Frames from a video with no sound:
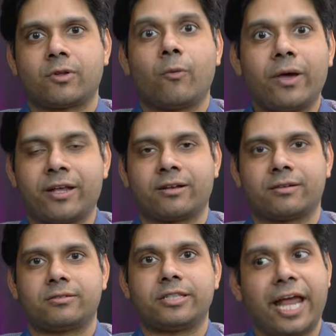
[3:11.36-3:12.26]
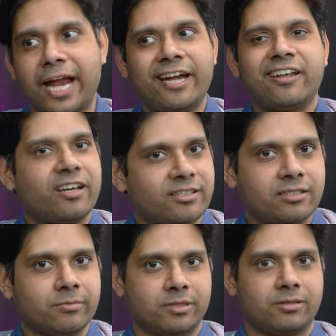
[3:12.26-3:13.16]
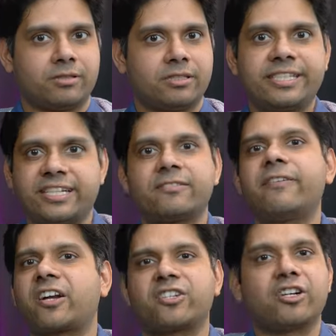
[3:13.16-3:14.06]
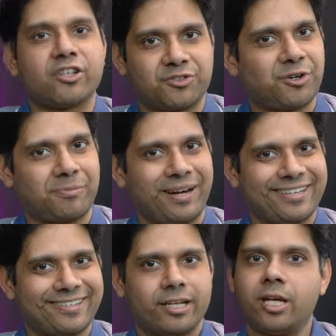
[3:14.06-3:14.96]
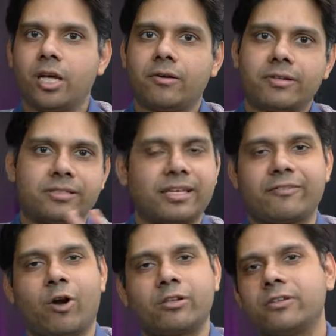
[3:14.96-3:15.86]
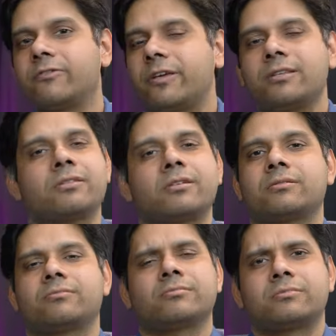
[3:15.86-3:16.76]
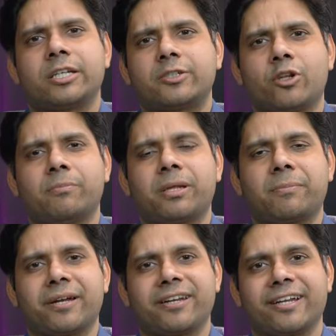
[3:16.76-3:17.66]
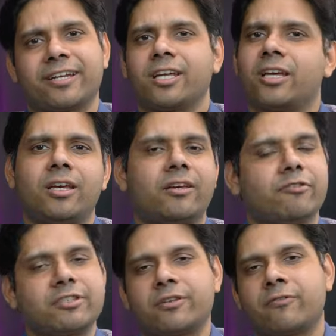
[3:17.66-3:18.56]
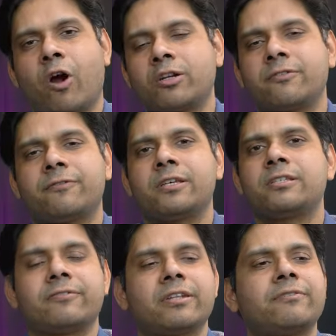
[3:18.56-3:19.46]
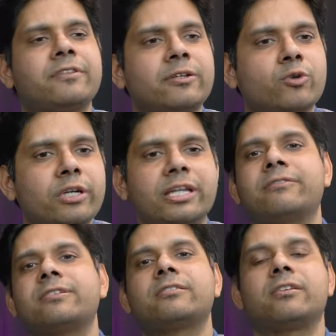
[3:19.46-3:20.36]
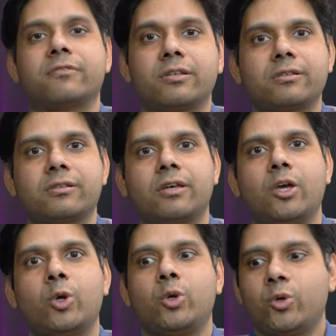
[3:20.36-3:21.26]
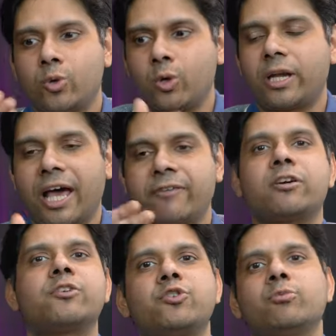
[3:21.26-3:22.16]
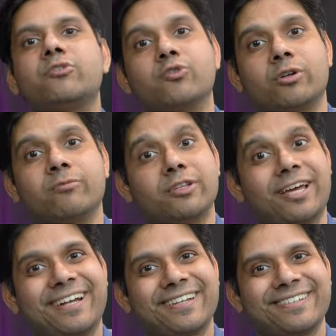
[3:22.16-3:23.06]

where the end customer satisfaction does not matter. Once they have got the fees, it's all prepaid, right? Once they've got the fees, even if they don't deliver the service, you don't have a consumer forum for that.